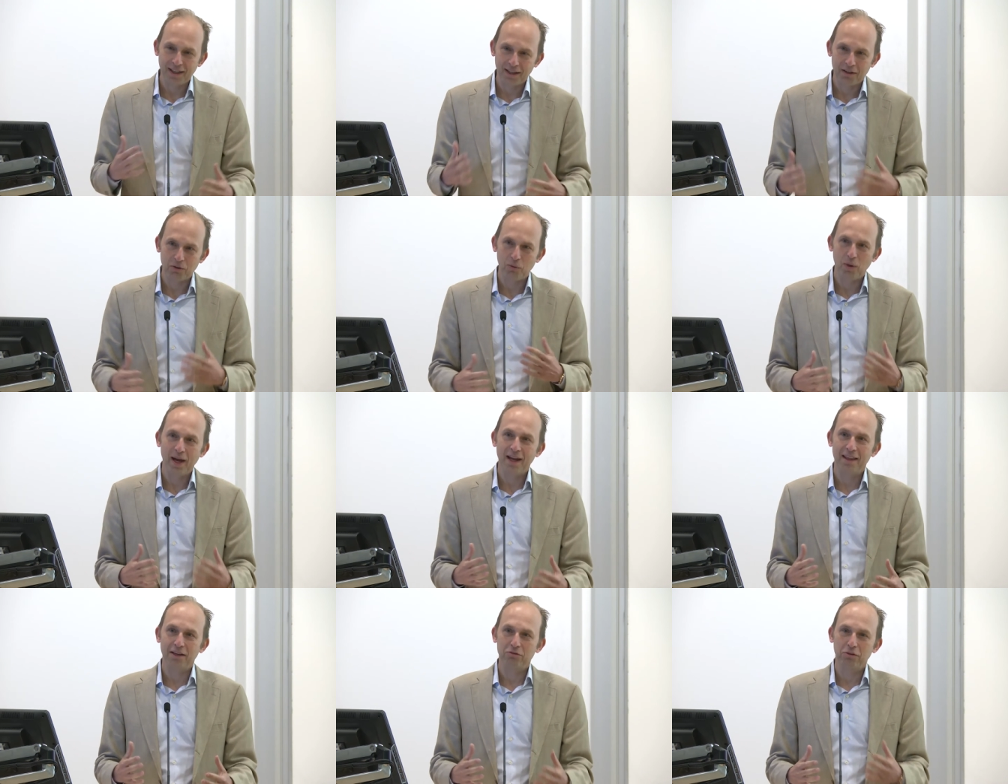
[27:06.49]
in a
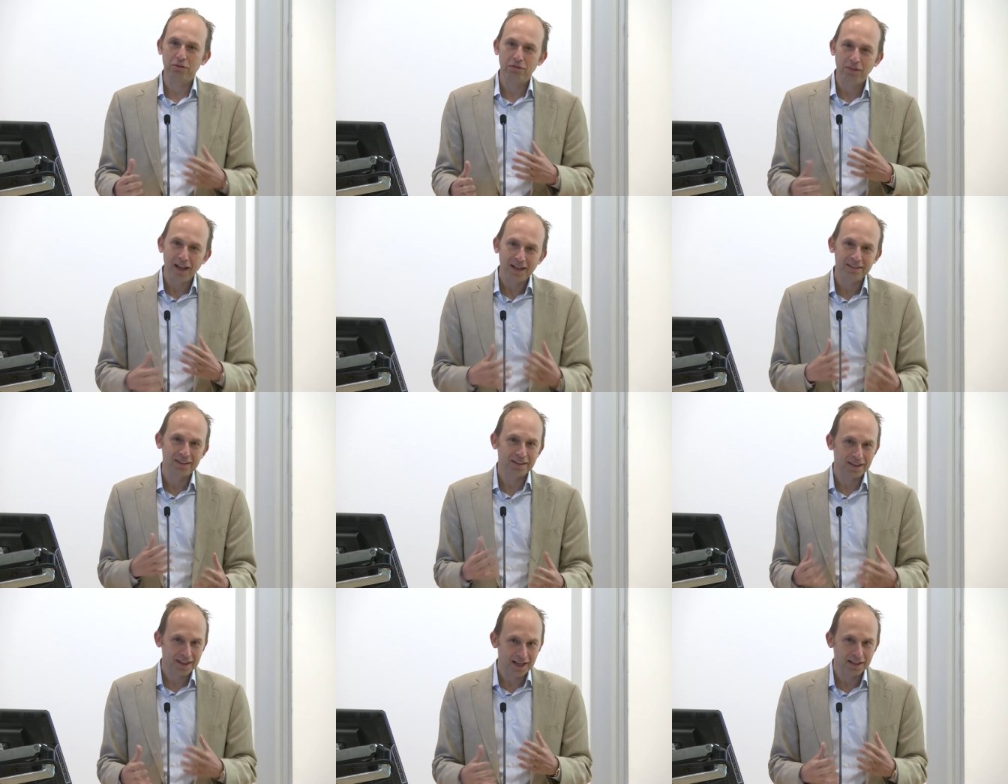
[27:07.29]
way that
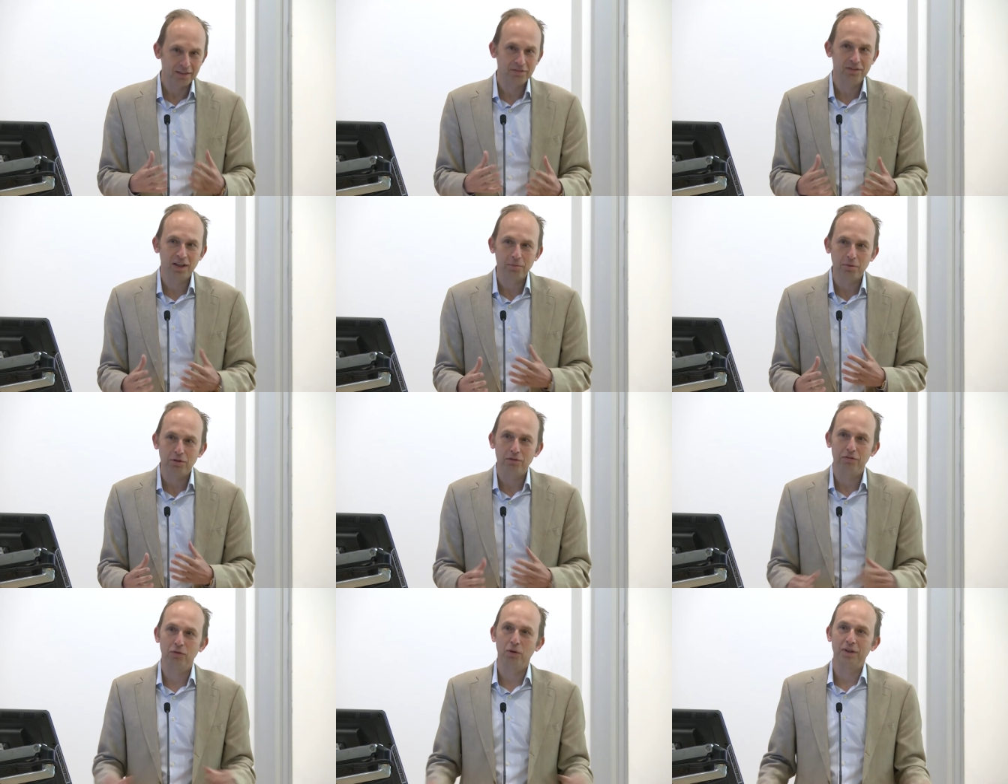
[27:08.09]
reflected a kind of
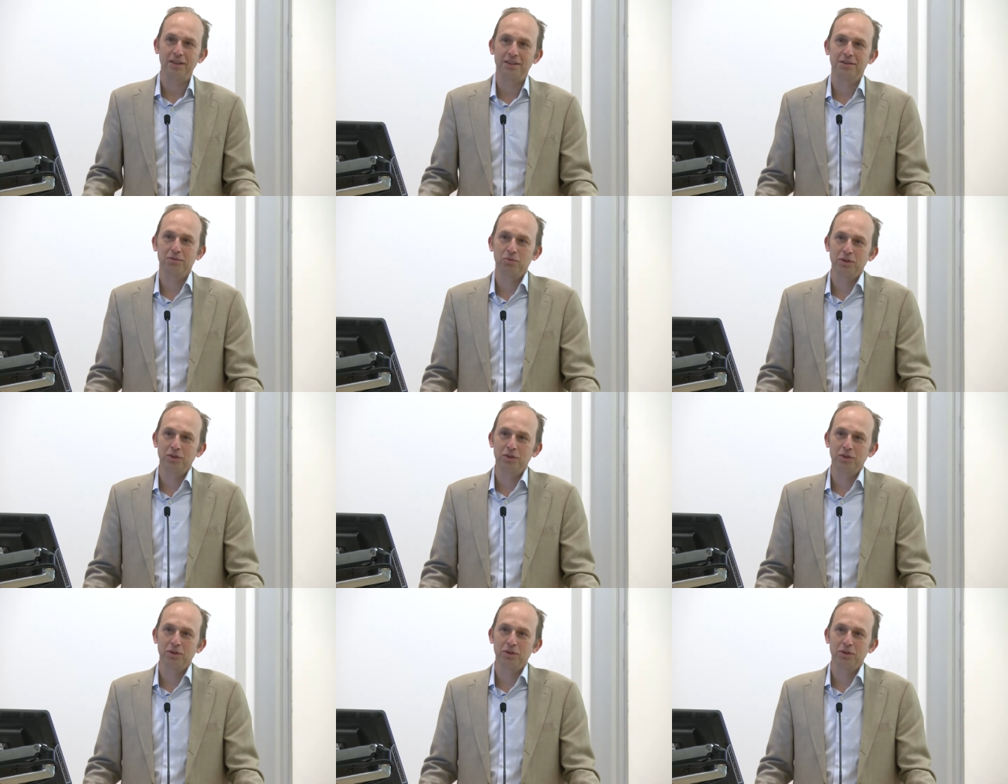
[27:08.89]
double voice,